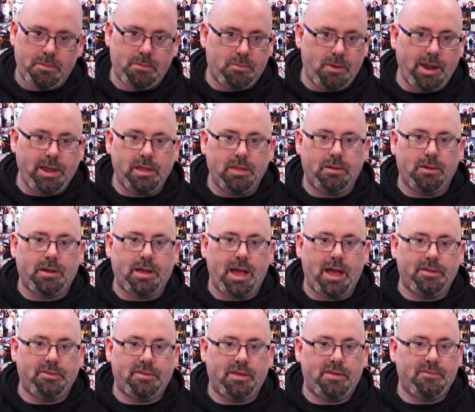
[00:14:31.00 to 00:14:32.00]
regular
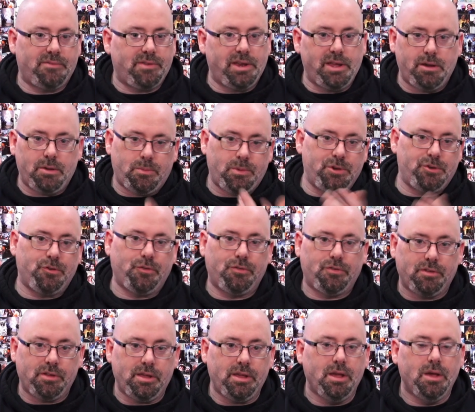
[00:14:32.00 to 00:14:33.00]
content video, which you'll
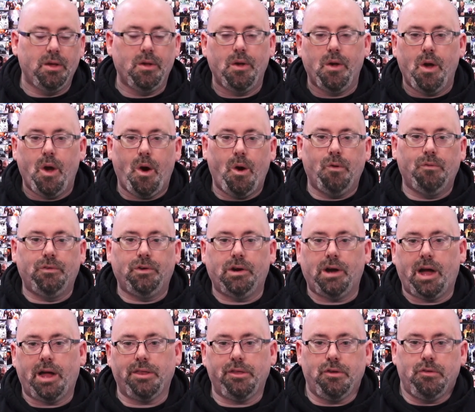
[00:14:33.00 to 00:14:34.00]
see over
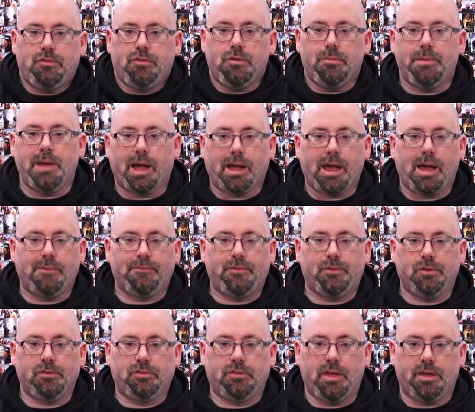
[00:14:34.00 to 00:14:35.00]
on
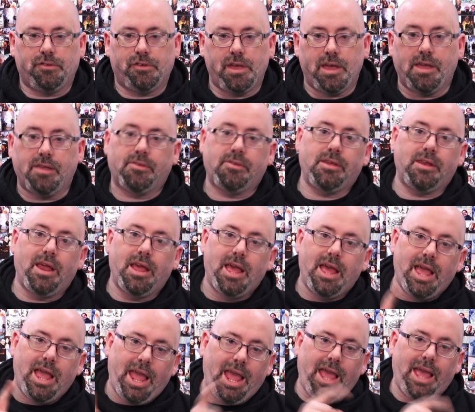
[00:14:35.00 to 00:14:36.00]
youtube.com/geekazine
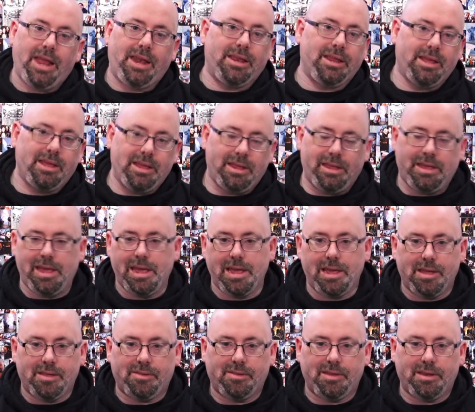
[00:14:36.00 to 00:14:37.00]
and
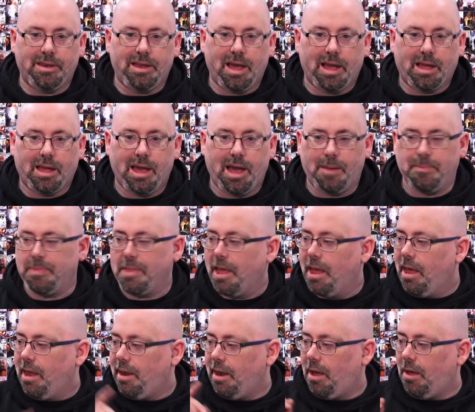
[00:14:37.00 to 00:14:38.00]
geekazine.com.
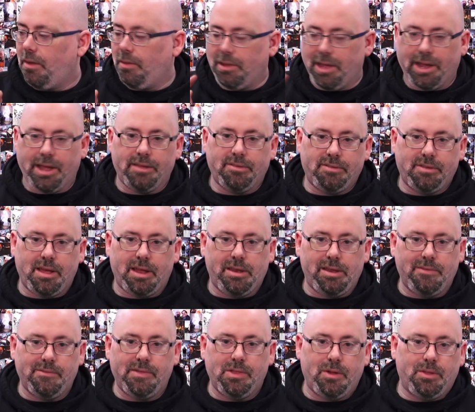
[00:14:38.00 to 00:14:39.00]
Now, like I
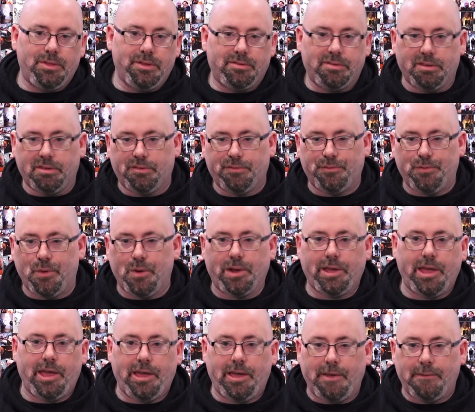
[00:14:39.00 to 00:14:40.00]
said, even though this is
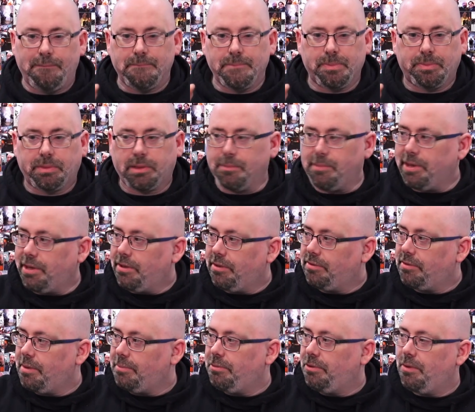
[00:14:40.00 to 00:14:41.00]
4K,
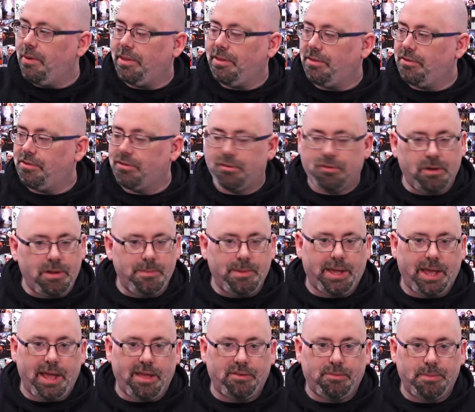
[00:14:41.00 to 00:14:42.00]
because I'm doing the
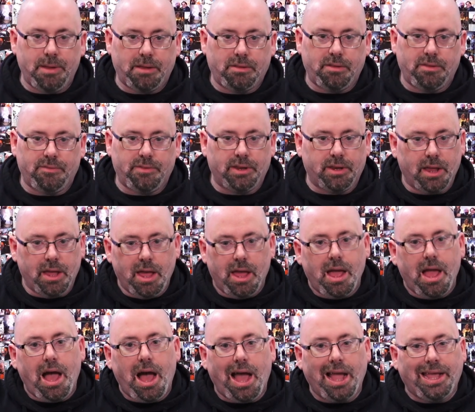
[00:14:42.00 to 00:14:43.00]
streaming aspect of it,
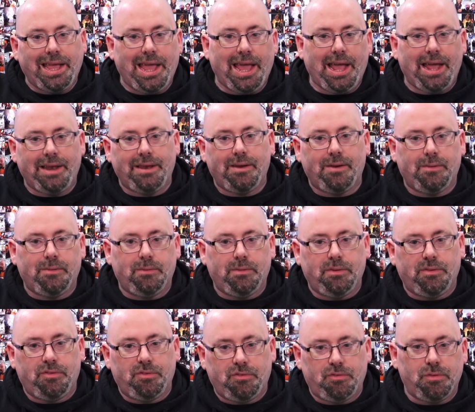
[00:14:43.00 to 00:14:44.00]
I can't
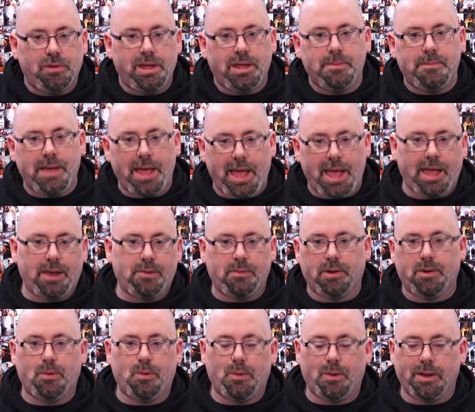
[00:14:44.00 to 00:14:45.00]
stream and
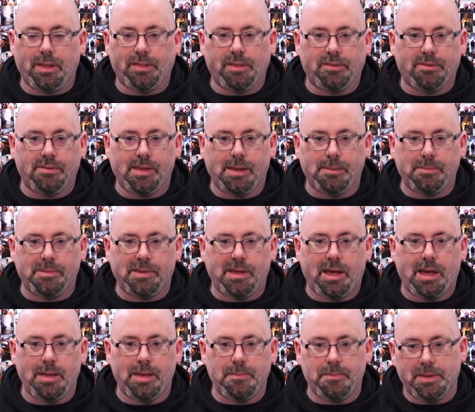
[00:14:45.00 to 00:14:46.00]
record at the same
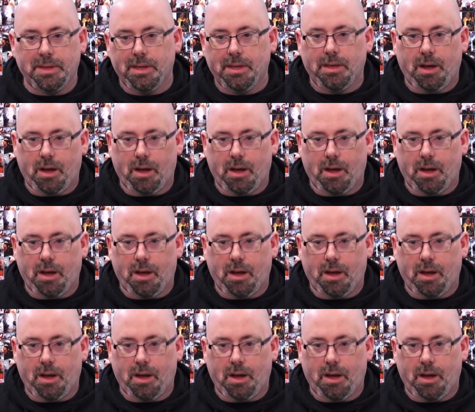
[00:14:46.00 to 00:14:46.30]
time